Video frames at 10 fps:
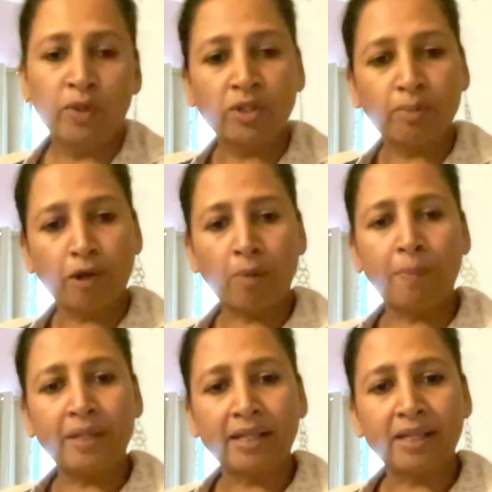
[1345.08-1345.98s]
which a
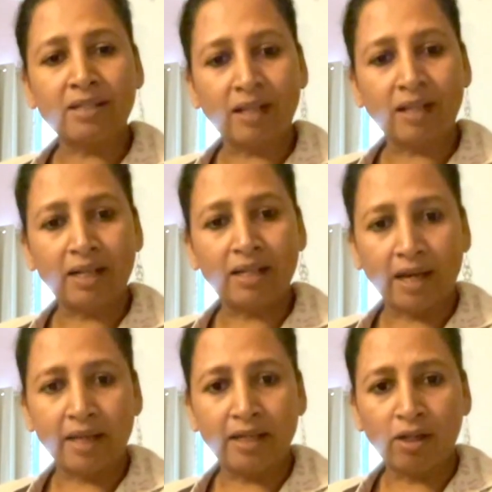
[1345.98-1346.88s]
proper textile
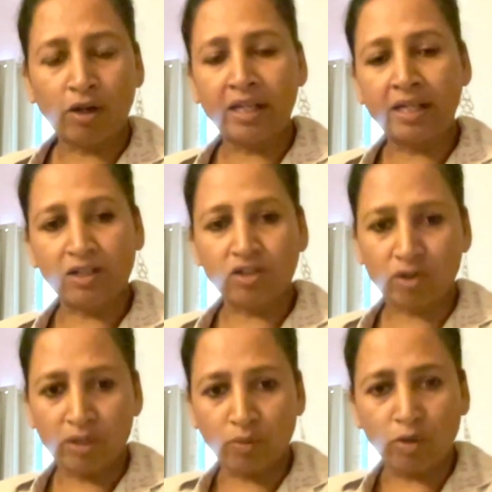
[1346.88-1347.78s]
dye or
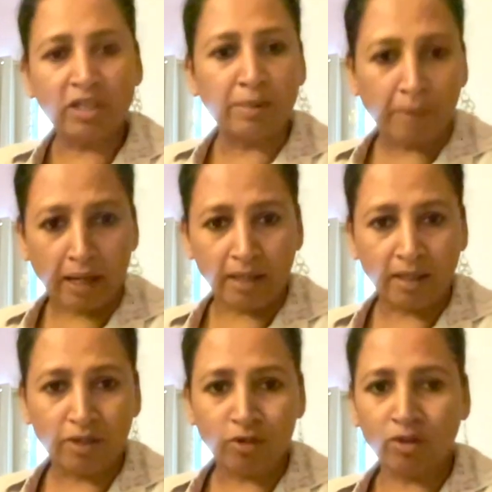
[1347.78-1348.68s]
industry would
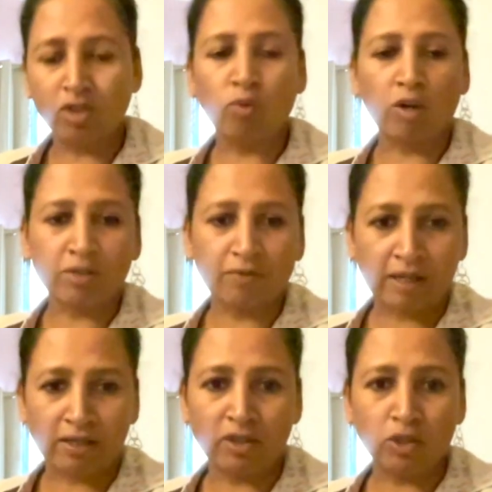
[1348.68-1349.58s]
demand. So it's wash
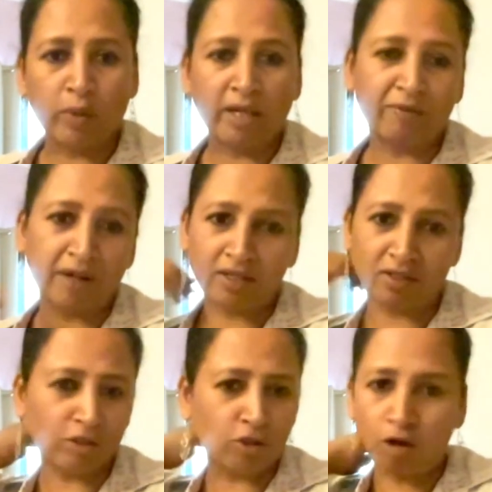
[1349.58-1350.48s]
fastness, wet
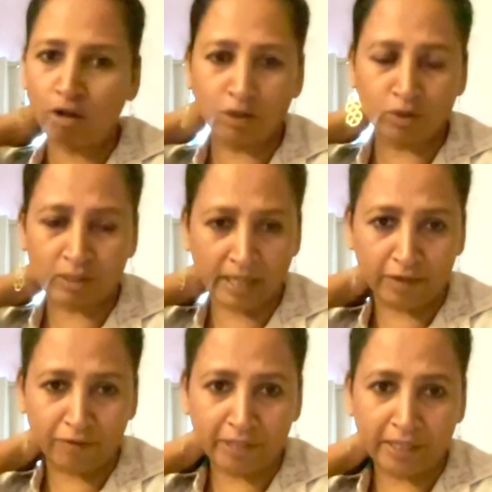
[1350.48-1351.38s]
fastness, all those
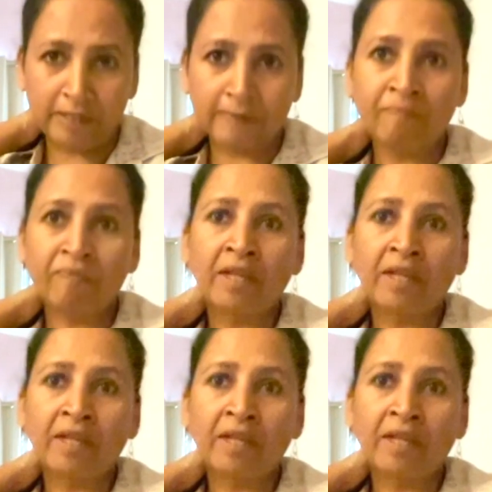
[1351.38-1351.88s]
kind of things.